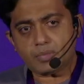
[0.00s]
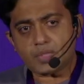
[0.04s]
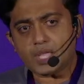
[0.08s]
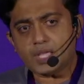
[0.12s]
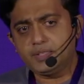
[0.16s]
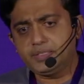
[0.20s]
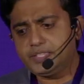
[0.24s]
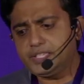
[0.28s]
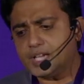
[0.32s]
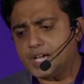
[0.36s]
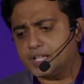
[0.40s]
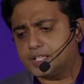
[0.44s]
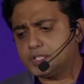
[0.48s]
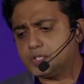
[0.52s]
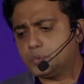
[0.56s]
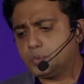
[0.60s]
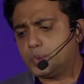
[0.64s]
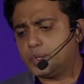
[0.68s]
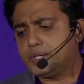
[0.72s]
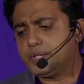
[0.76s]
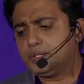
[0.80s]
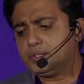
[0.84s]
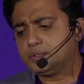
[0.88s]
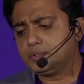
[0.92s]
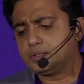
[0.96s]
The other
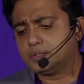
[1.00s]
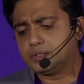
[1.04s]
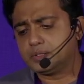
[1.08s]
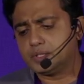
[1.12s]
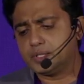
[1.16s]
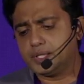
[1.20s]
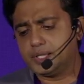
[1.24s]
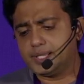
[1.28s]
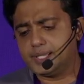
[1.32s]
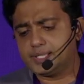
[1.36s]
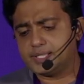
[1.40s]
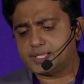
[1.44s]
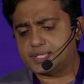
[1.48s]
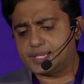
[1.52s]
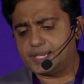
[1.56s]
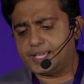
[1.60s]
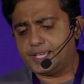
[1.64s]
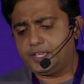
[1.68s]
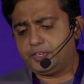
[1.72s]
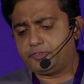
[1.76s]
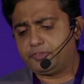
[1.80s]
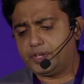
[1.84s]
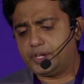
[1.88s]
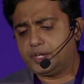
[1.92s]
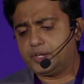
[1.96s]
one is like
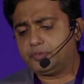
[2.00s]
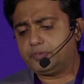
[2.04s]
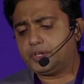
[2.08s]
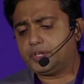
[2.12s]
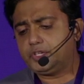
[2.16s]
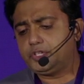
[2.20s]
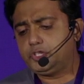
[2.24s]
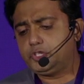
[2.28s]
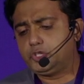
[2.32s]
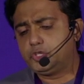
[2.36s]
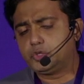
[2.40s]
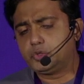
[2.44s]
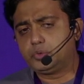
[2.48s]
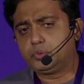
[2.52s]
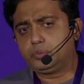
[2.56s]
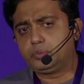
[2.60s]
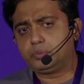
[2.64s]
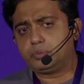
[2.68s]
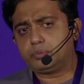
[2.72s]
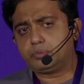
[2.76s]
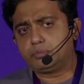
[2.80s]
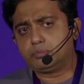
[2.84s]
whenever you